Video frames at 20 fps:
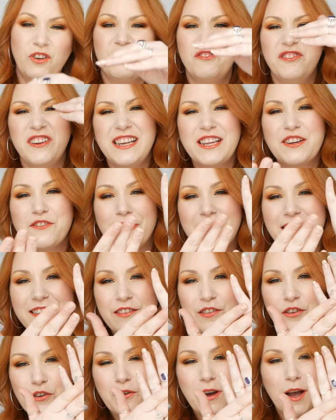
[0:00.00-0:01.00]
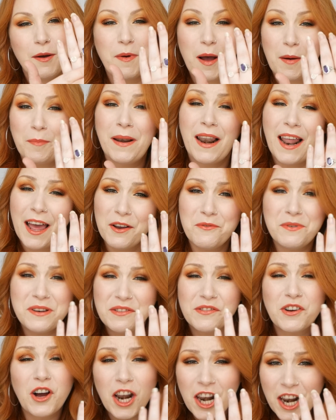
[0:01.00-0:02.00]
Not really great to apply
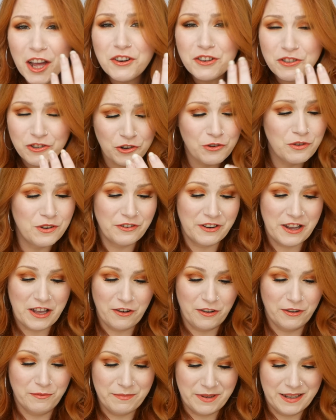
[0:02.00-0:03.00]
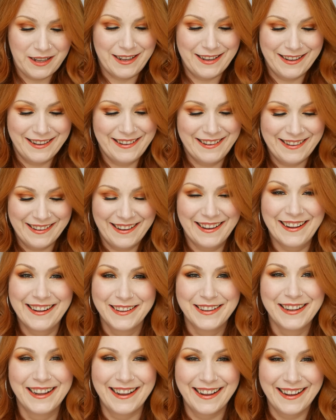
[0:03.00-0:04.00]
when you've got a load of jewellery on, but
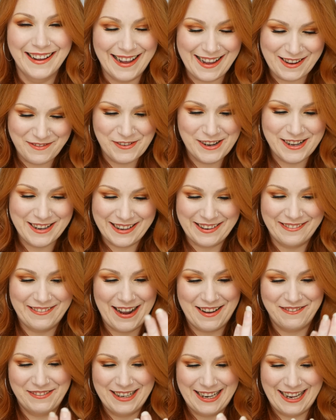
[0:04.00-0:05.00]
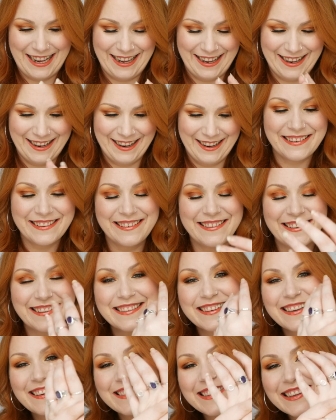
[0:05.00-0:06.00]
I'll work around it. It
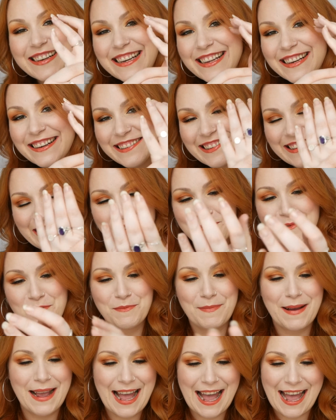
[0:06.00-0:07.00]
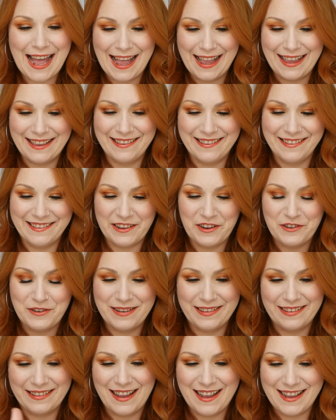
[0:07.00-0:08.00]
just gives a little shimmer on my hands. Oh,
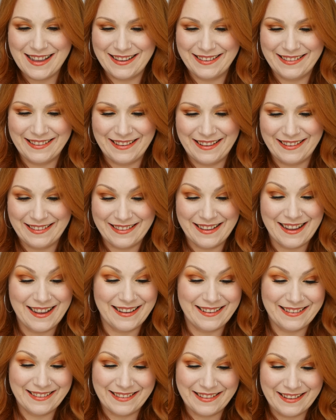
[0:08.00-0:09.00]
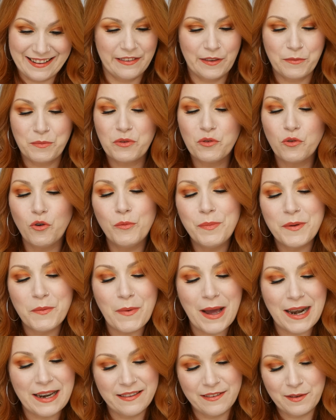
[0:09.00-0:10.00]
it's nice. It's nice. It's
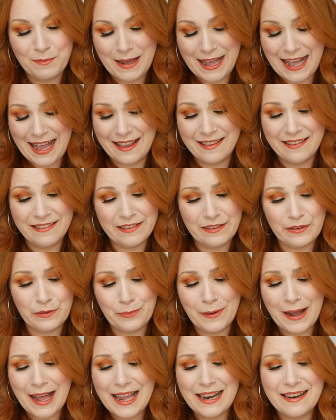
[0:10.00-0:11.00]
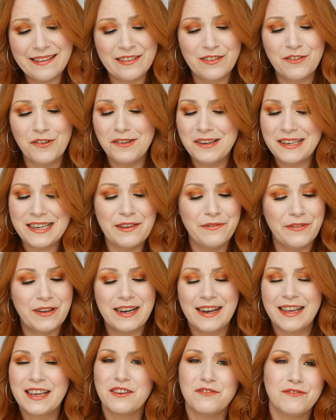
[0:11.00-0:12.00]
absorbing well into my hands as well. It's not
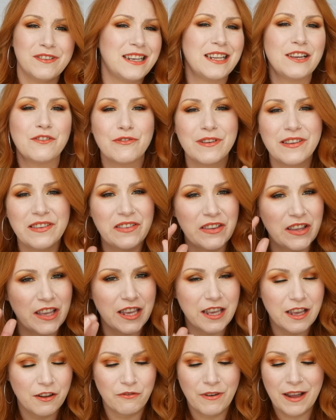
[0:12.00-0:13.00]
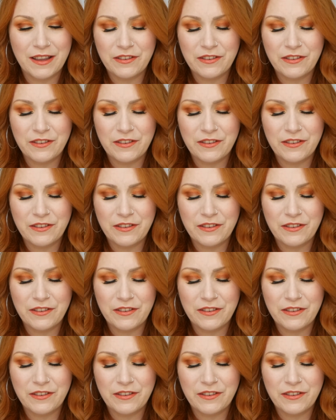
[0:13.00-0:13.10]
leaving like a really greasy